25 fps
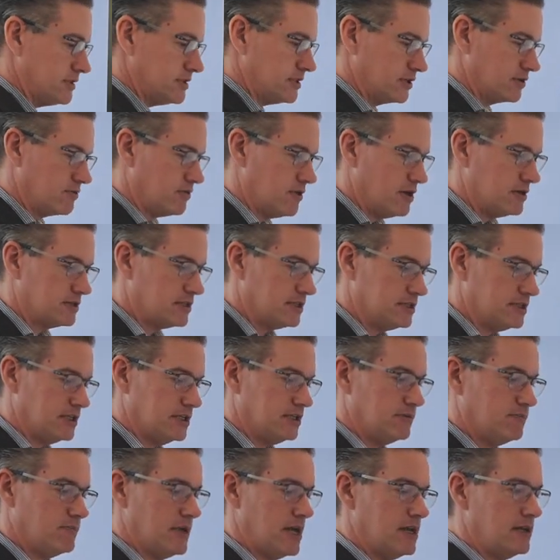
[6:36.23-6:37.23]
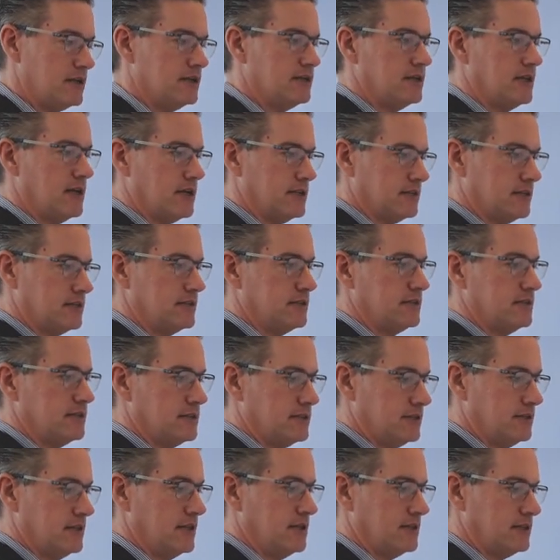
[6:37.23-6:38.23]
in quantity demanded, yes.
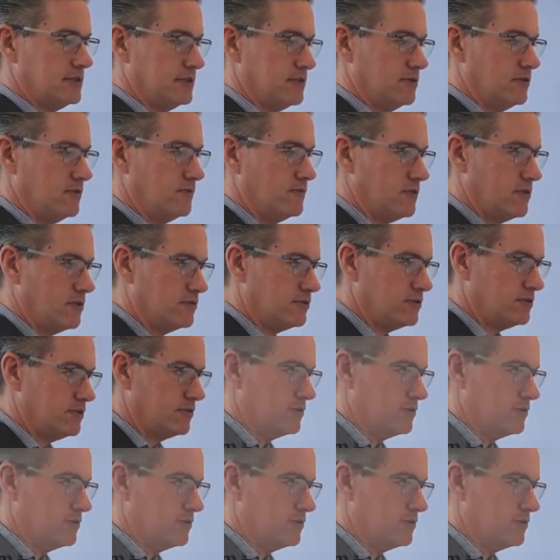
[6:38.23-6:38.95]
Yes, so far so